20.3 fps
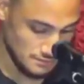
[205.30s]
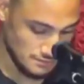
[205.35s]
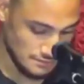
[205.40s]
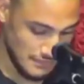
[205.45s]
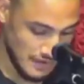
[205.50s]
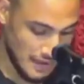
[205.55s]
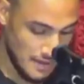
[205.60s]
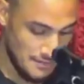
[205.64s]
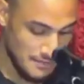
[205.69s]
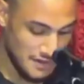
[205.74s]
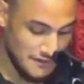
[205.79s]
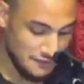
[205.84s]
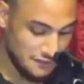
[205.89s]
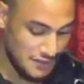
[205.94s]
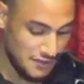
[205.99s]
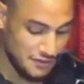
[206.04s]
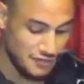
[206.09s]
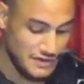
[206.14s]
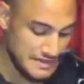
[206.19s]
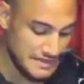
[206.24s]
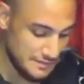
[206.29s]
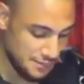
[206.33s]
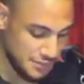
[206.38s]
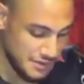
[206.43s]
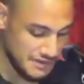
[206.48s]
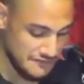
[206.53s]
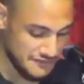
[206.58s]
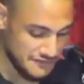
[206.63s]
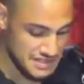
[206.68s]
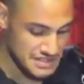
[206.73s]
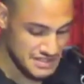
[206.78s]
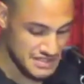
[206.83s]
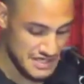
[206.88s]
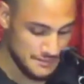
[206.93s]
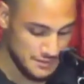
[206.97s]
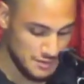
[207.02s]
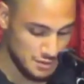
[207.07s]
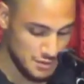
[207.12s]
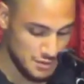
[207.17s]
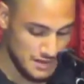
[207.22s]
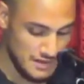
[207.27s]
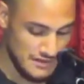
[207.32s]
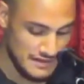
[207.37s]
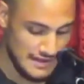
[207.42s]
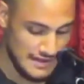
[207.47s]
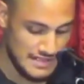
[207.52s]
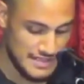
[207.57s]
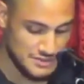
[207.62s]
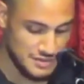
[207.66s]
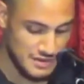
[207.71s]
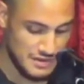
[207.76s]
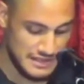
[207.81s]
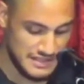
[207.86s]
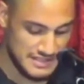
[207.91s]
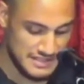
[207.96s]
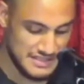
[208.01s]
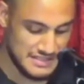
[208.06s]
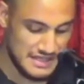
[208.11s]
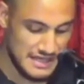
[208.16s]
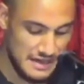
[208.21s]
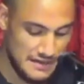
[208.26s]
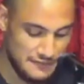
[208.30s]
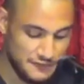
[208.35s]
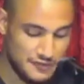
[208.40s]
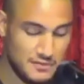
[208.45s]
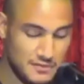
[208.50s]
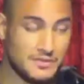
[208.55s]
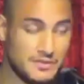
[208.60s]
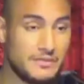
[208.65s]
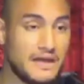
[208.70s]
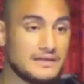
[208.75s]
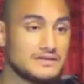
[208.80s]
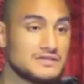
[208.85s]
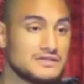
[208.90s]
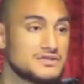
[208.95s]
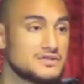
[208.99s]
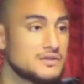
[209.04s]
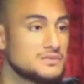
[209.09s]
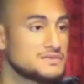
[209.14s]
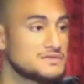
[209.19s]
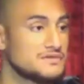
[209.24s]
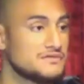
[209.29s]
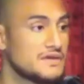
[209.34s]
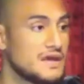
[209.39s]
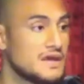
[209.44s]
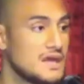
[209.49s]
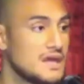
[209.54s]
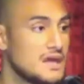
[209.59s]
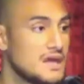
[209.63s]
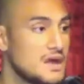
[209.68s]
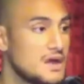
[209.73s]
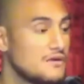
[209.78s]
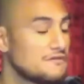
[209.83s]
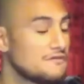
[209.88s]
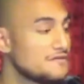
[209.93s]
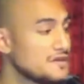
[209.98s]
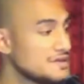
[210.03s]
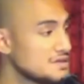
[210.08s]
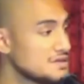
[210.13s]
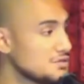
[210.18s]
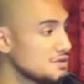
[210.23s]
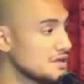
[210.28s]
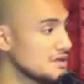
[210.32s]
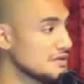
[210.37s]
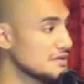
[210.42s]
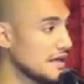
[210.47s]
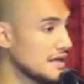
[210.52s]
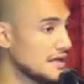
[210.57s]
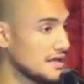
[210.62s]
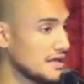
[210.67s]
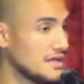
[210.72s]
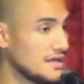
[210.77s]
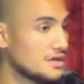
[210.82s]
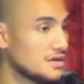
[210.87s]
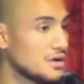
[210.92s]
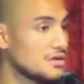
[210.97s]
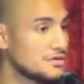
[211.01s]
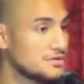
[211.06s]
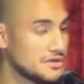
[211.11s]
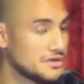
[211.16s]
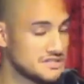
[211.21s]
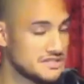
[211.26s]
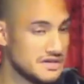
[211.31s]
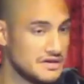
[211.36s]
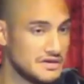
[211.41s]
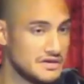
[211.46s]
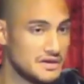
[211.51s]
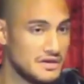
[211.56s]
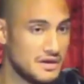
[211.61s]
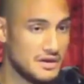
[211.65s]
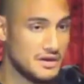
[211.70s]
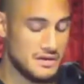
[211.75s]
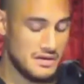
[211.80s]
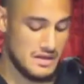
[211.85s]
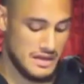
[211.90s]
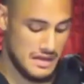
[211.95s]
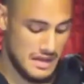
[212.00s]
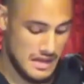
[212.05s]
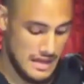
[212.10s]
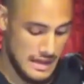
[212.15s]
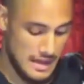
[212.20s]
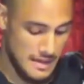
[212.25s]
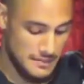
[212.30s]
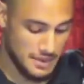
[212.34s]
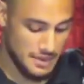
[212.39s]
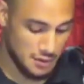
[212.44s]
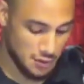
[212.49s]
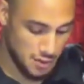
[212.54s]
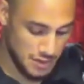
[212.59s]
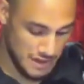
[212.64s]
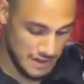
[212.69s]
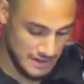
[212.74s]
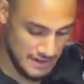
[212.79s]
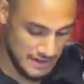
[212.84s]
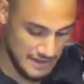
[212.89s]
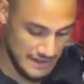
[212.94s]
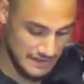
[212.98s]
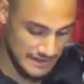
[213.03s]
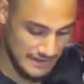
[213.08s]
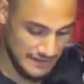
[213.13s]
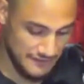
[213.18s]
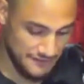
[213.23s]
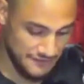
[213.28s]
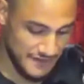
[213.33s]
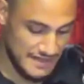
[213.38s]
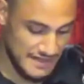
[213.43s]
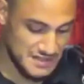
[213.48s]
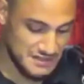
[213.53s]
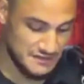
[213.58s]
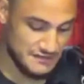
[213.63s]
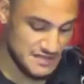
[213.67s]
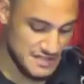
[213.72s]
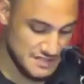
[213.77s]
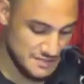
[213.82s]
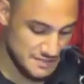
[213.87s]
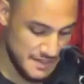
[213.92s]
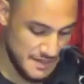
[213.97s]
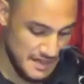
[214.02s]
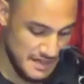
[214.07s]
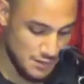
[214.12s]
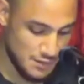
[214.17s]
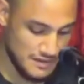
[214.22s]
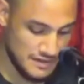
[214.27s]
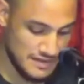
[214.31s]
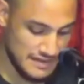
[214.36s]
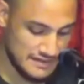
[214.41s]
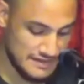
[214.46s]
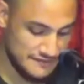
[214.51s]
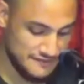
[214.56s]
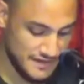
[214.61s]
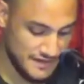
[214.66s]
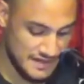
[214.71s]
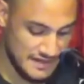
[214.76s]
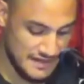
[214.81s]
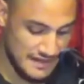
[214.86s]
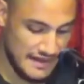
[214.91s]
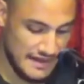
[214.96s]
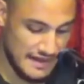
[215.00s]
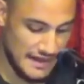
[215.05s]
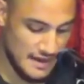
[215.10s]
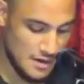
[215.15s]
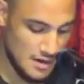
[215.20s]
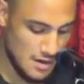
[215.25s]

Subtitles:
But if we read the previous chapter, we know that Israel had just come from the mountaintops of victory in conquering Jericho, but quickly faced with despair when they're defeated at Ai.